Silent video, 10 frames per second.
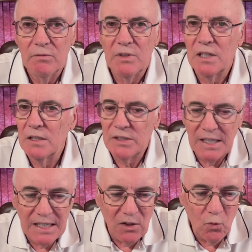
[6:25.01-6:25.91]
They're going to
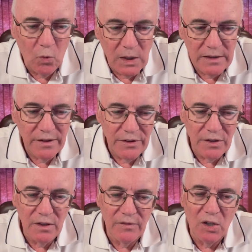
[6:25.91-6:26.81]
take out one
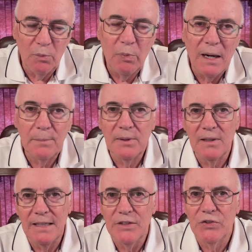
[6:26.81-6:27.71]
third of all
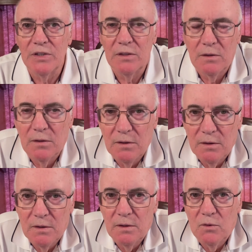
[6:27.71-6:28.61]
population.
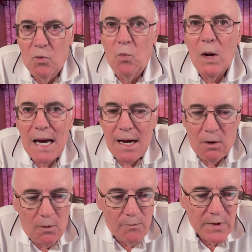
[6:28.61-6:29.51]
Wow.